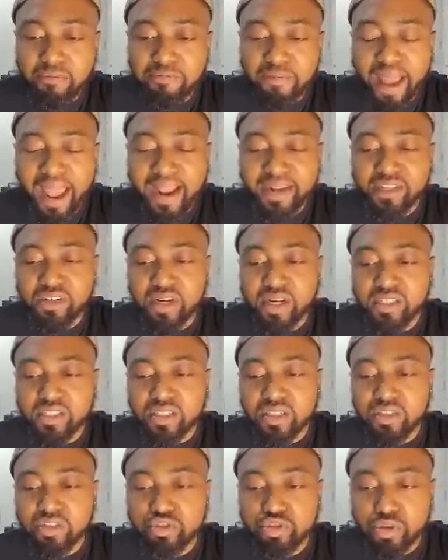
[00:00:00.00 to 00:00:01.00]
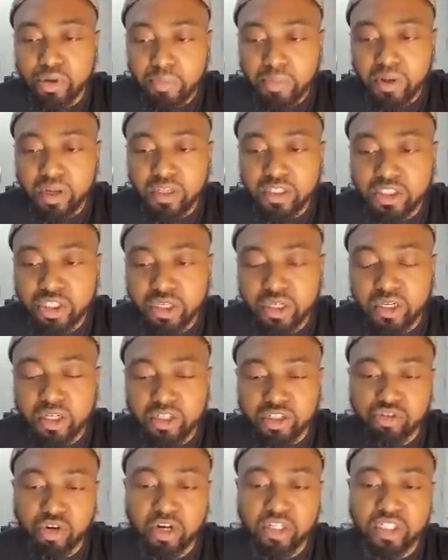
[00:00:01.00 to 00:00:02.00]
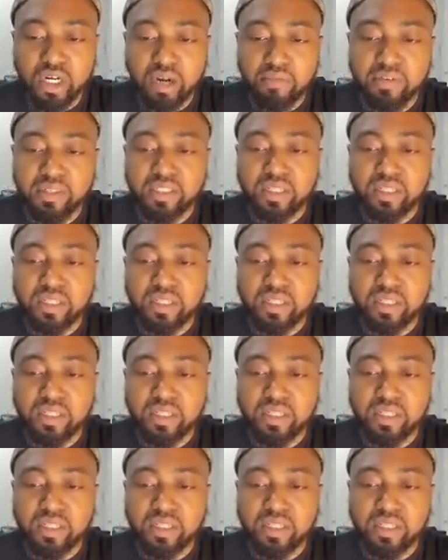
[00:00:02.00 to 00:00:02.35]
factor that is contributing to the destruction of this